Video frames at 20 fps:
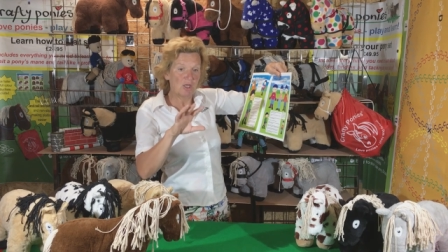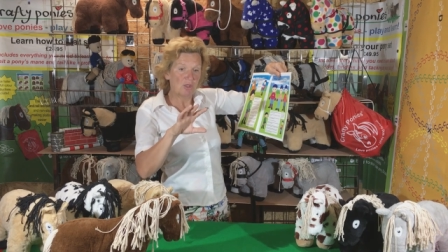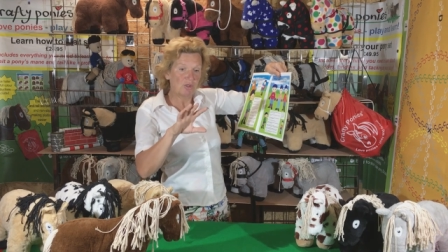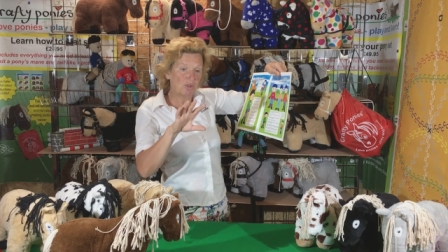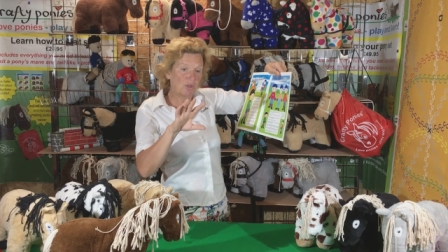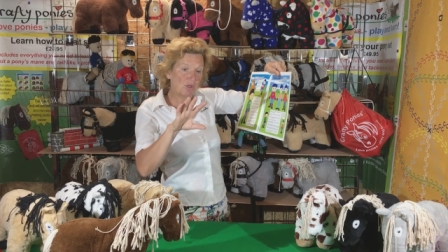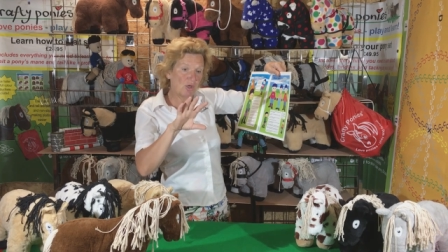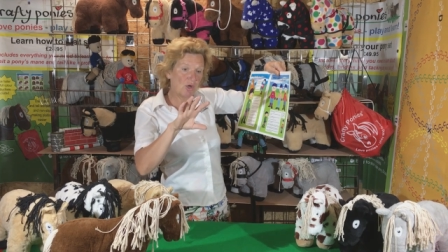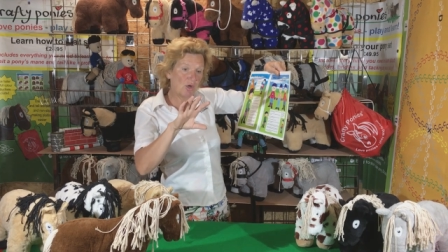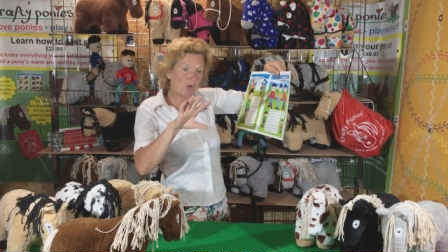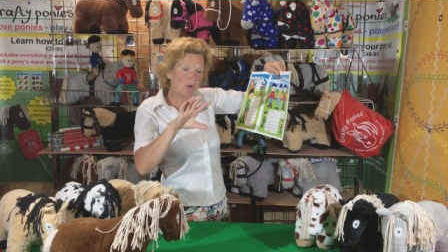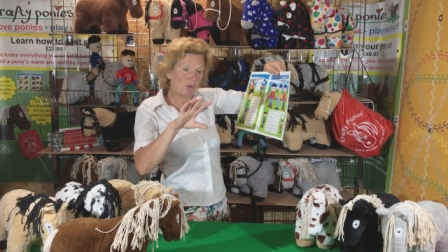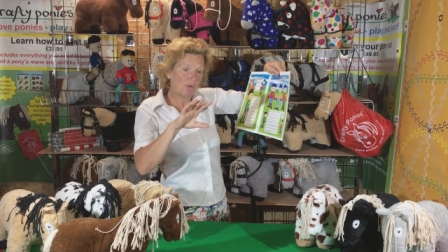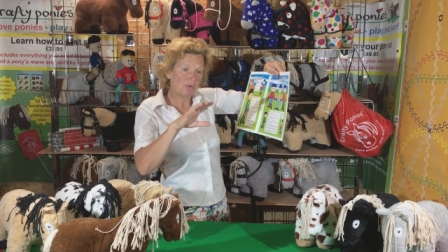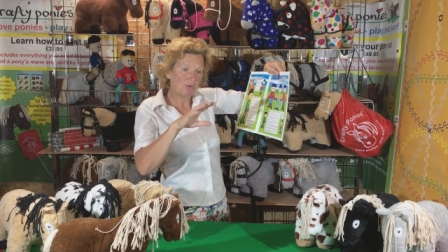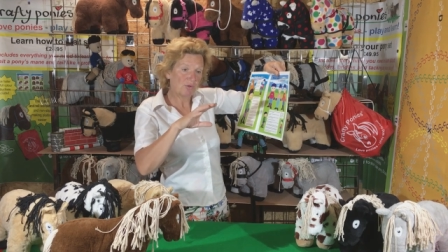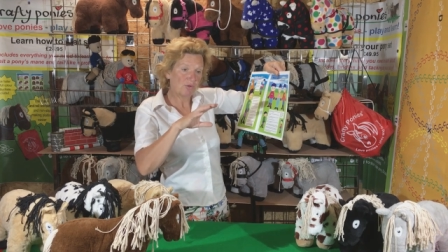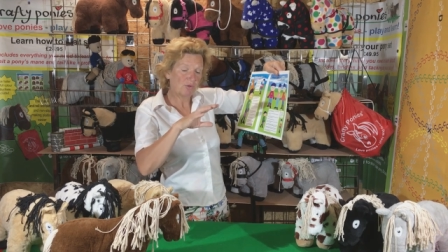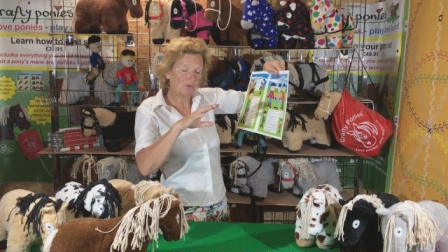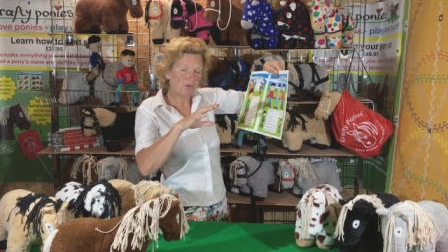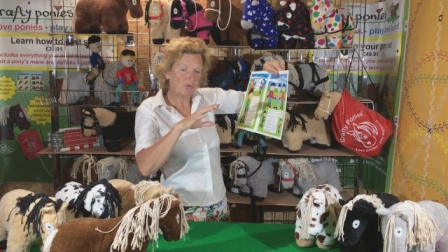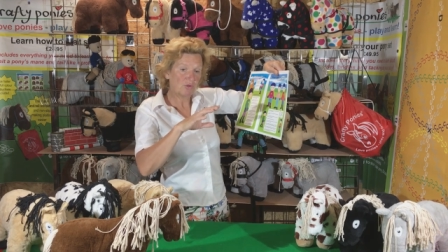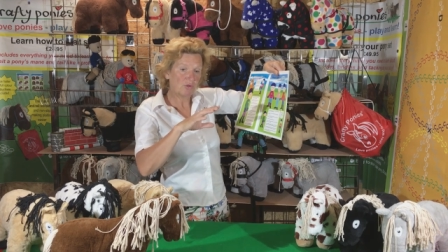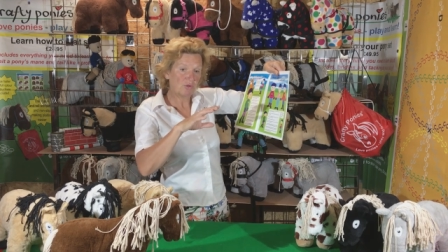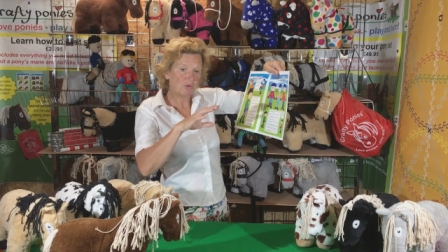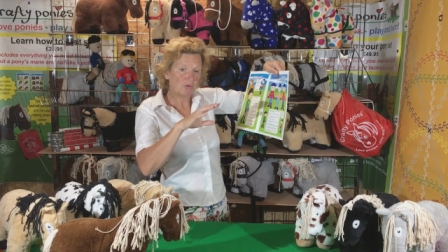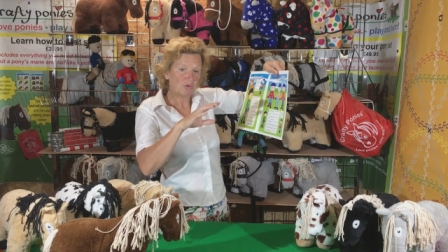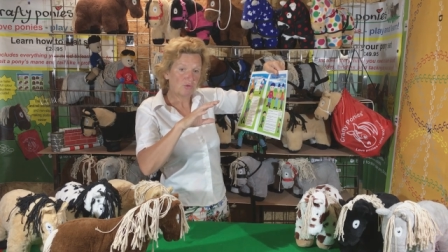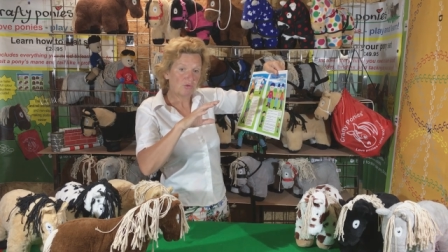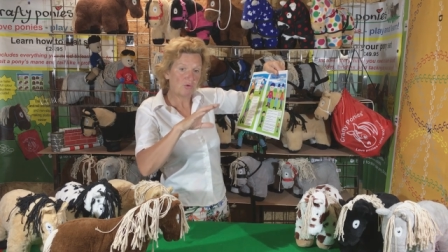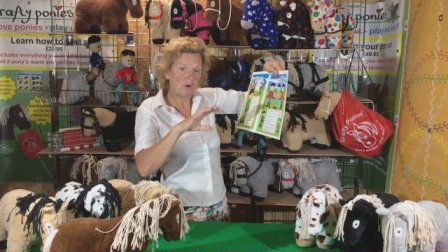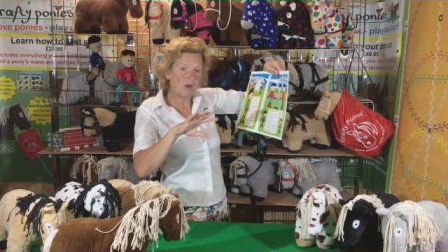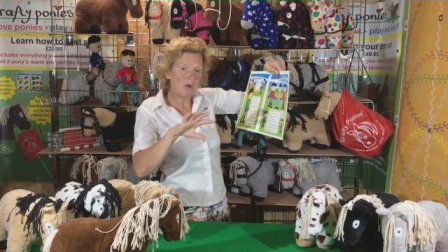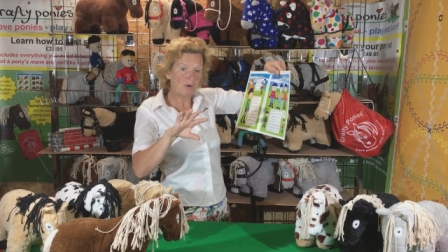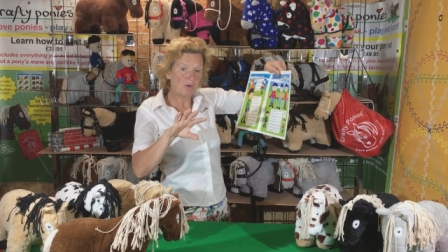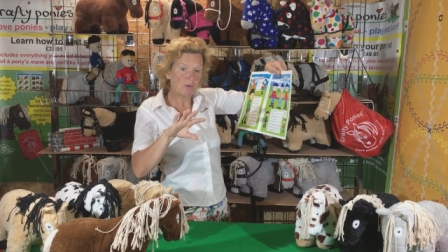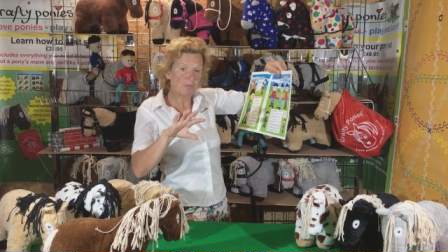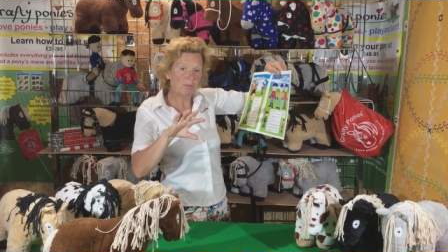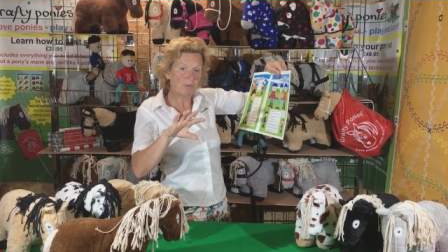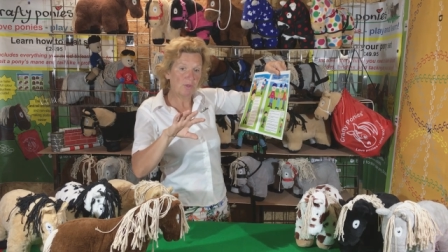So
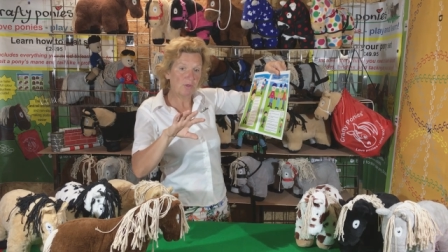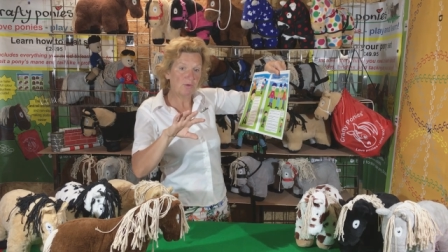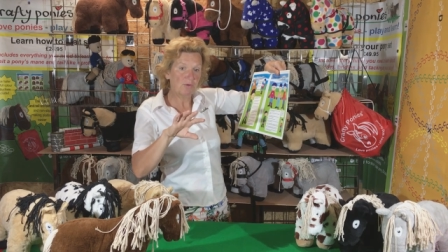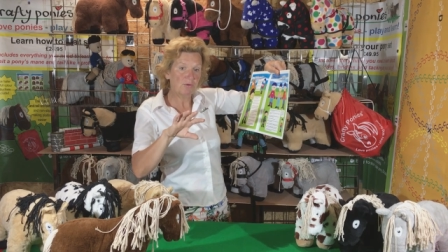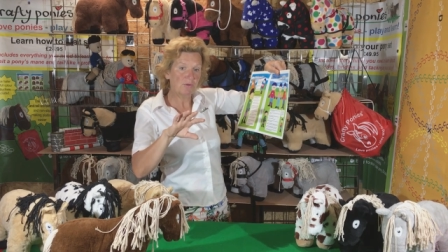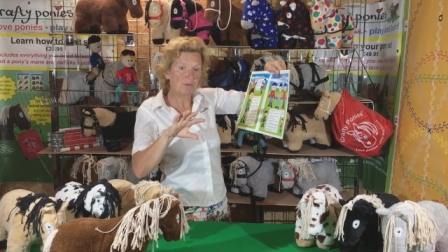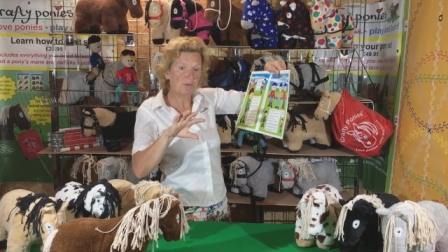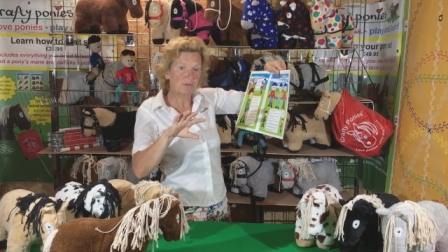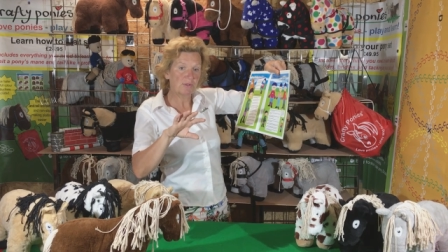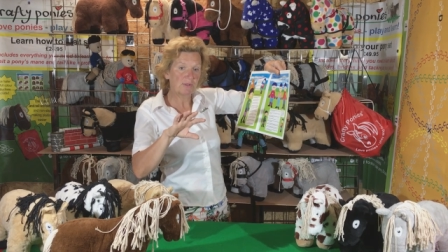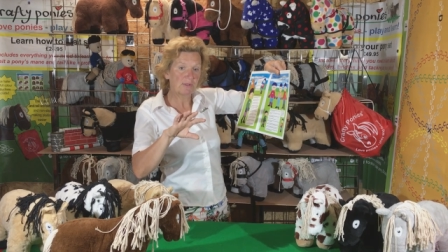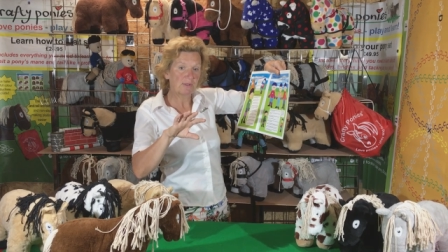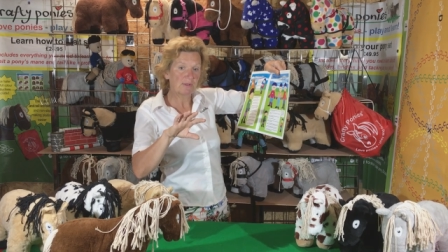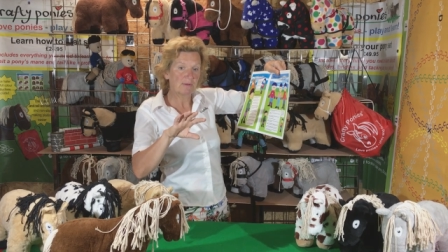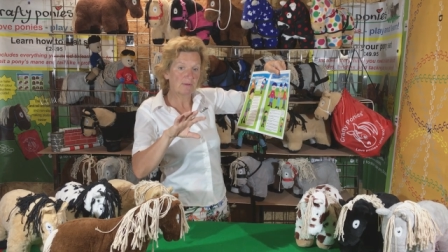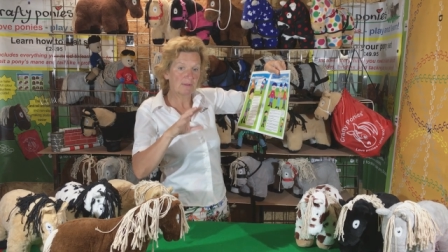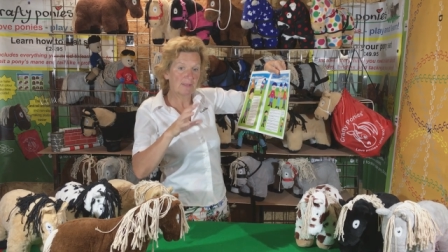strong boots,